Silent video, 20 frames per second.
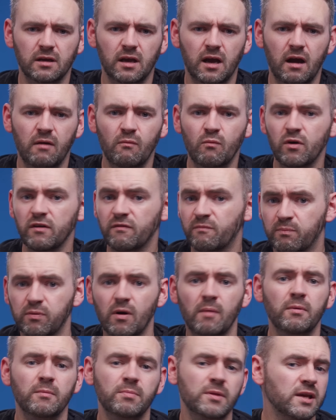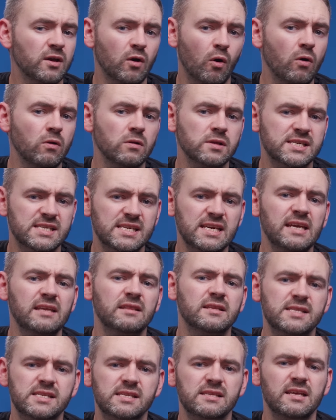And we've probably all
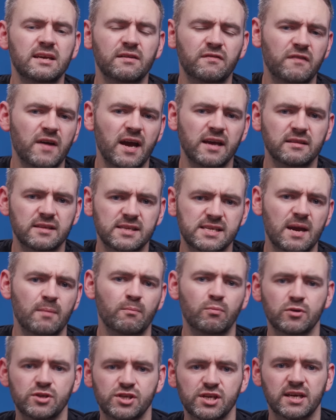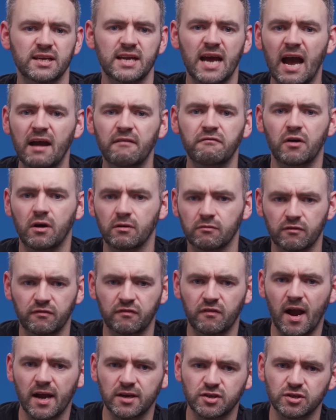seen the effect that temperature can have on
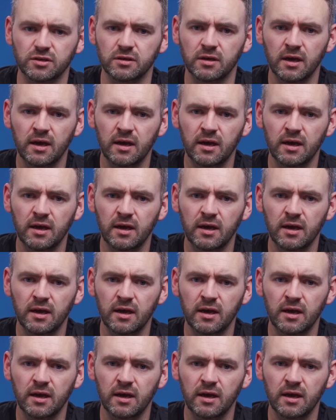refraction.